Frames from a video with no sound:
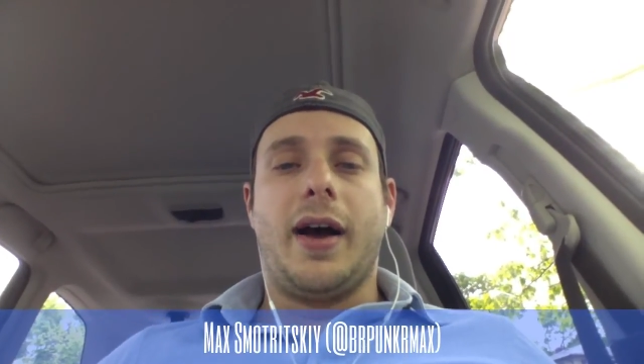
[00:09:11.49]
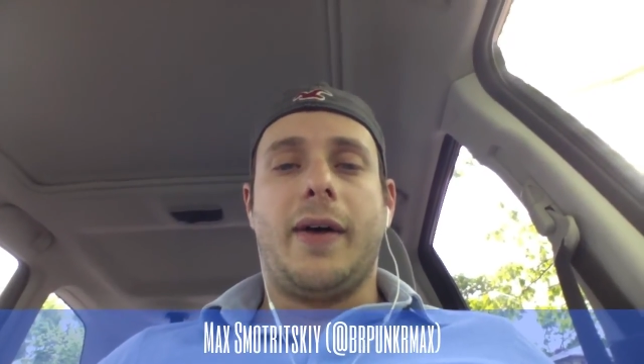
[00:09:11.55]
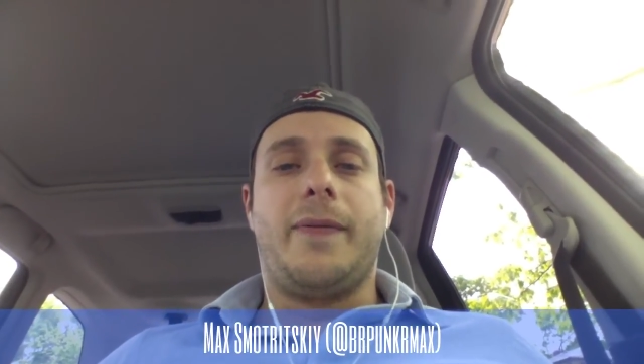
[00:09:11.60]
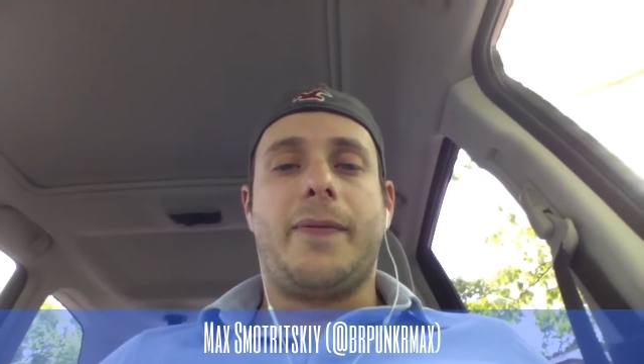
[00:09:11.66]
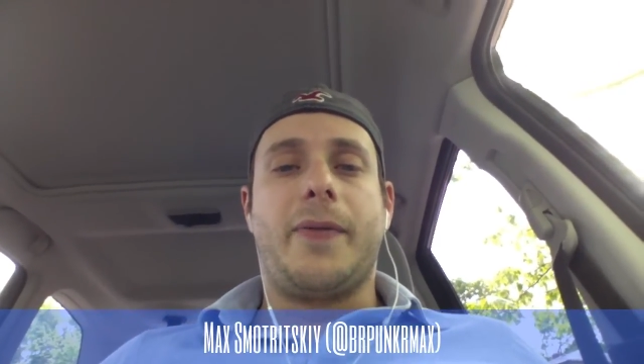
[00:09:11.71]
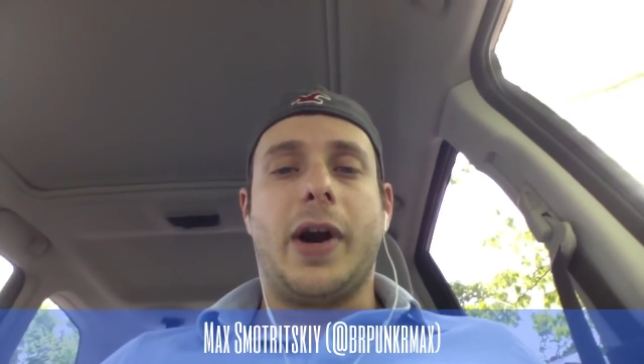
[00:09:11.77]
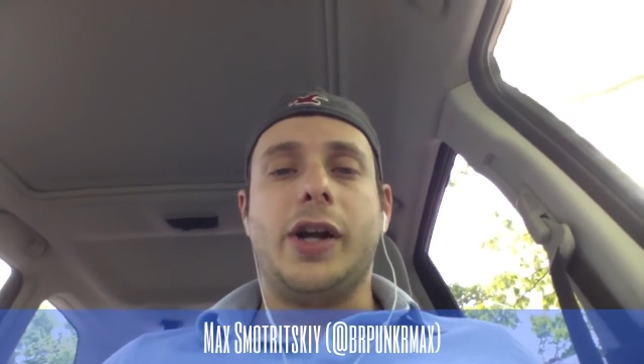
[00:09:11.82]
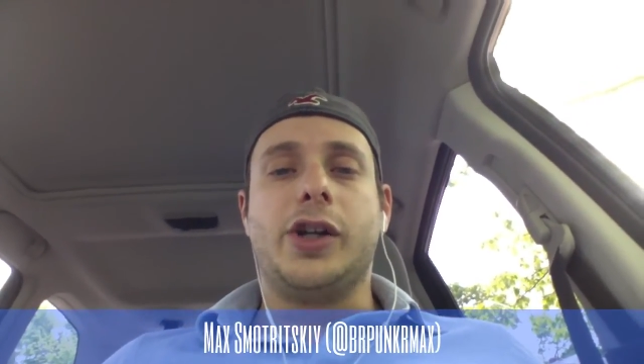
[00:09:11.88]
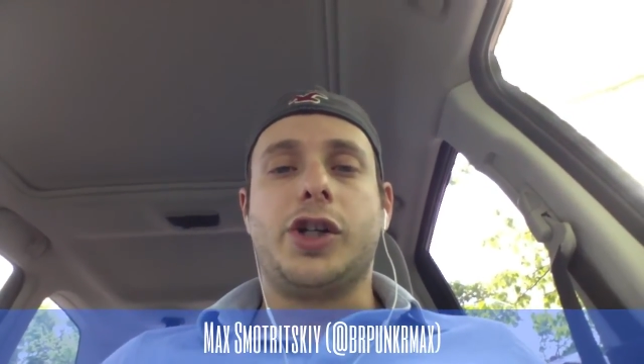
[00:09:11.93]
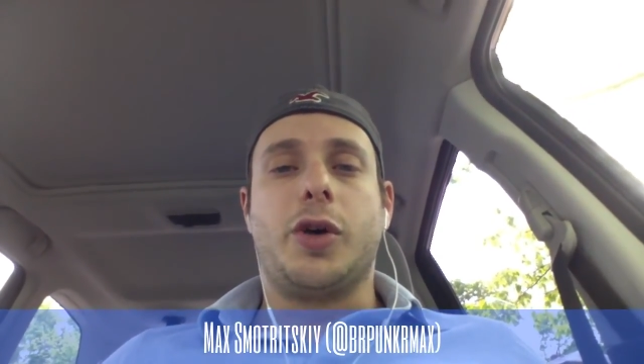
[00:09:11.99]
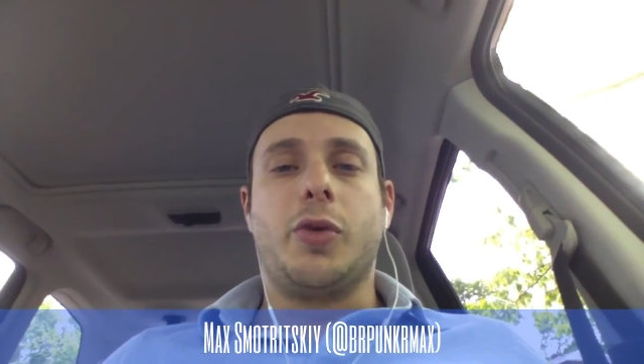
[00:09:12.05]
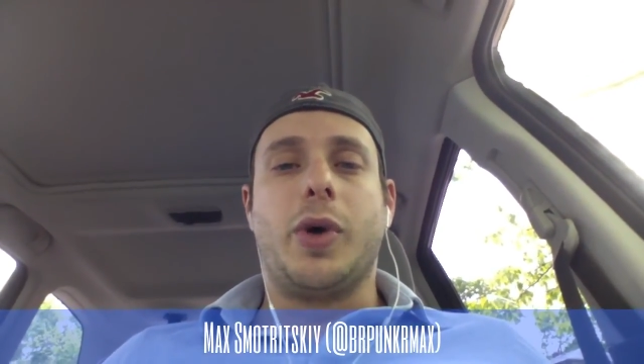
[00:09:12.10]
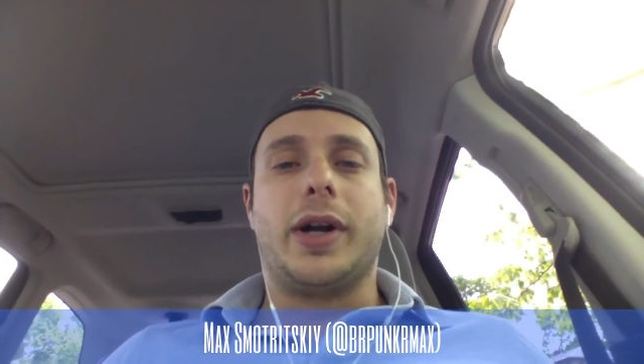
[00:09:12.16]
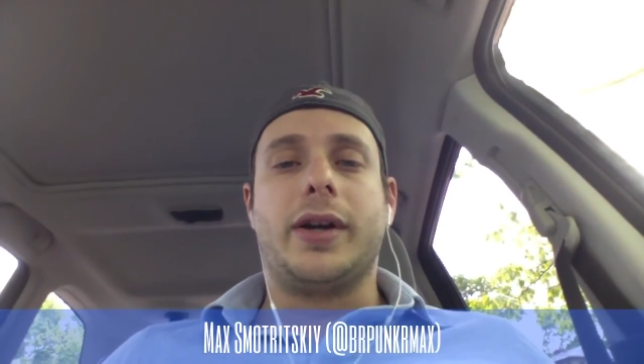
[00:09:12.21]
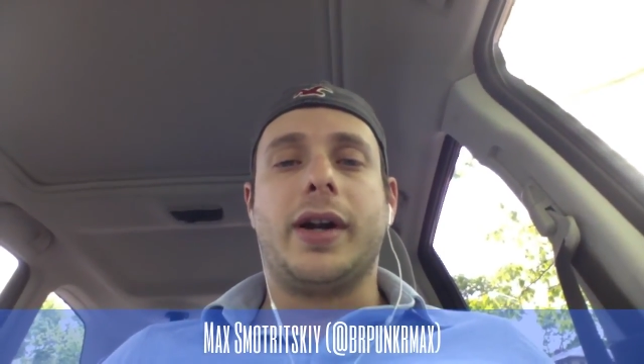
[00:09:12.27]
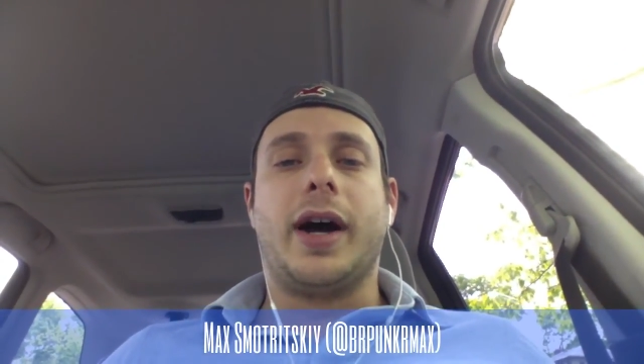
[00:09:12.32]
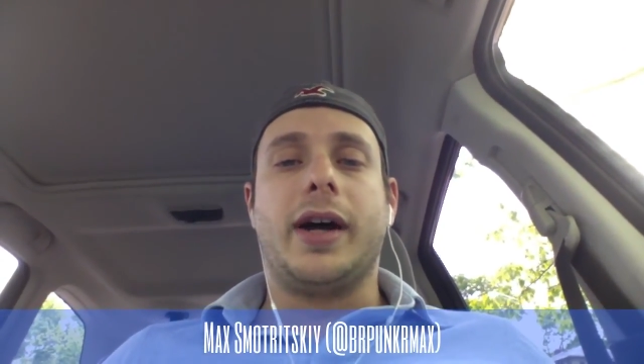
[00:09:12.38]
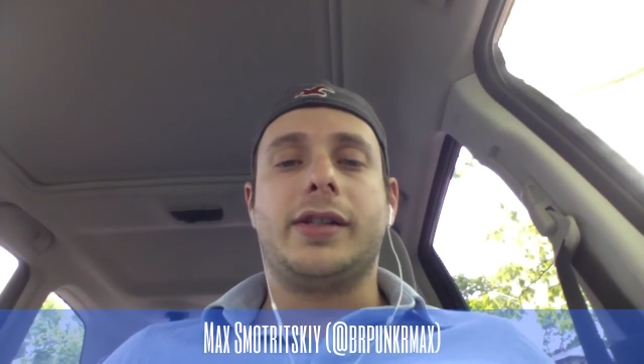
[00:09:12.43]
Frazier
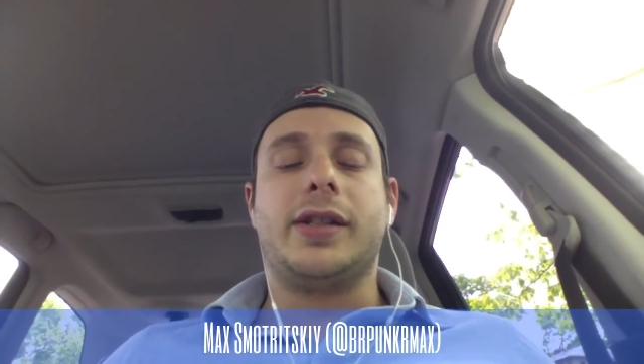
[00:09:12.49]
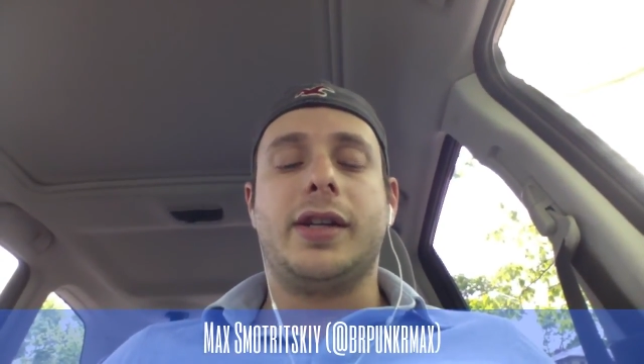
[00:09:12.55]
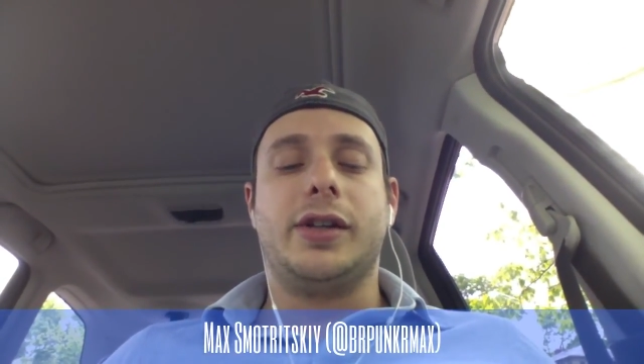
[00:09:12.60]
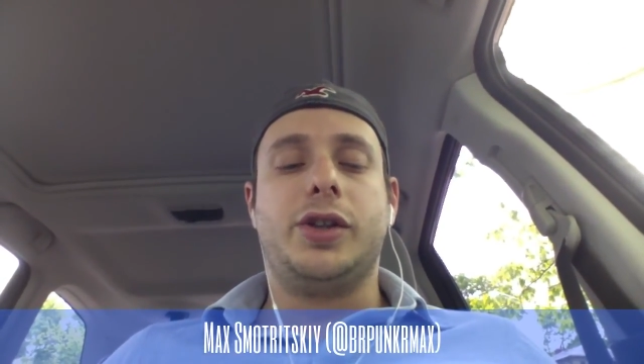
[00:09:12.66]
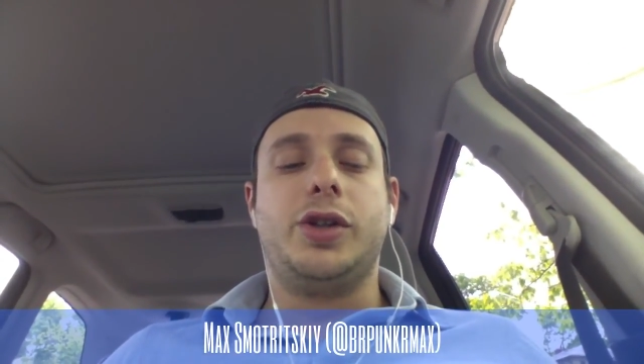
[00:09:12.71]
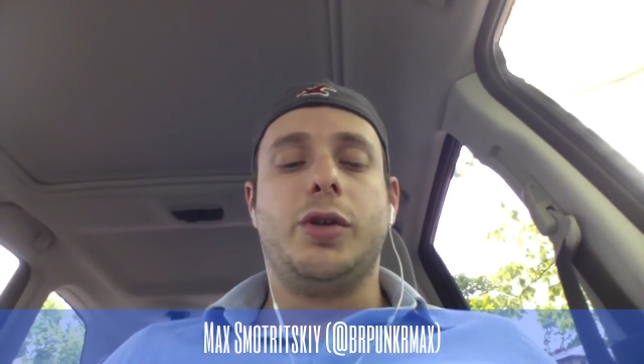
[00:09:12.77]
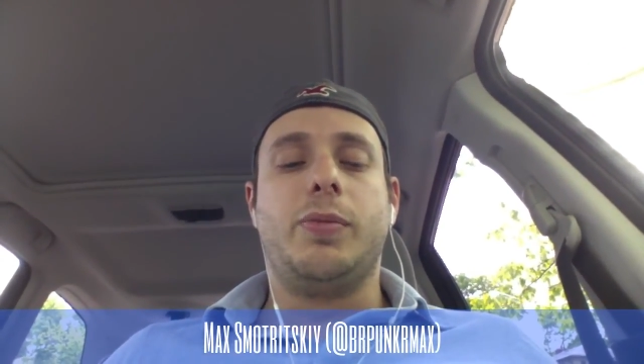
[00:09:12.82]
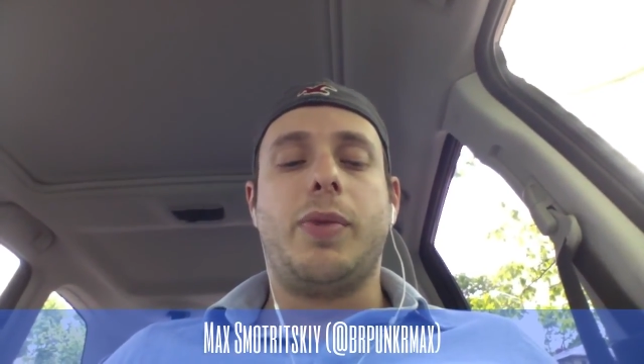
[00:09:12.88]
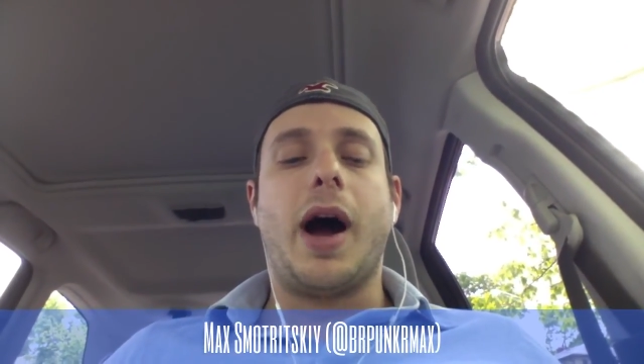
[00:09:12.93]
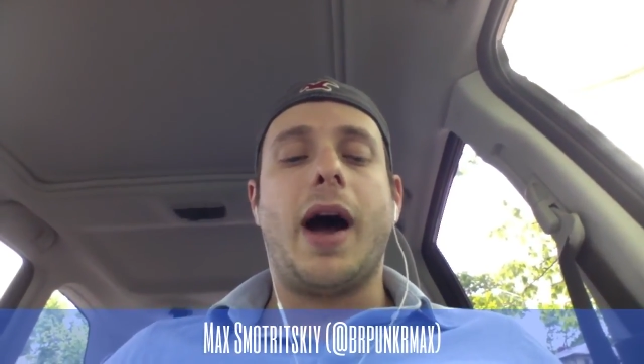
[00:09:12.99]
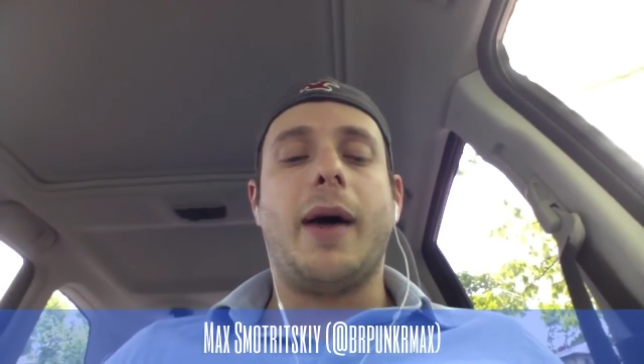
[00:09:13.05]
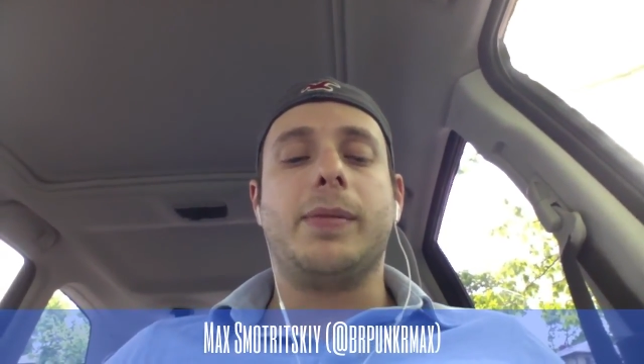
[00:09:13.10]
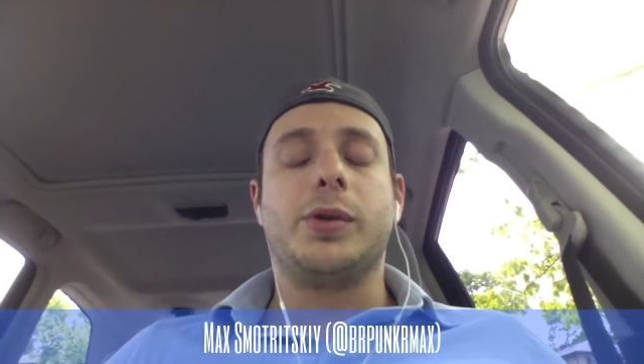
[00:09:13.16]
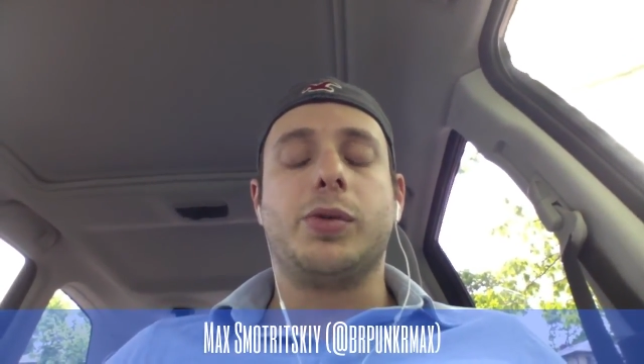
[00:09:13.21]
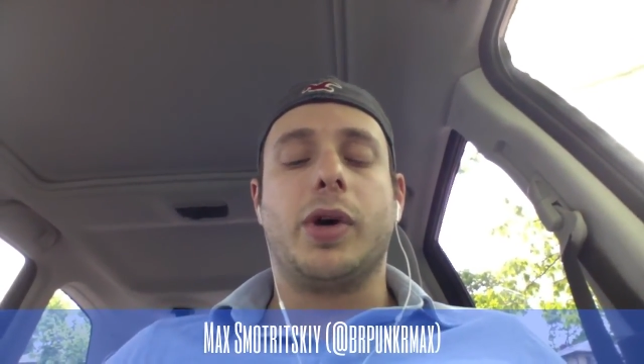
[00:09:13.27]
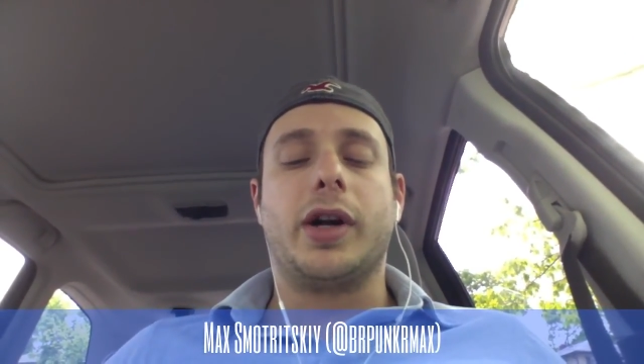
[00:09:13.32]
went nuts, hit 2 bombs,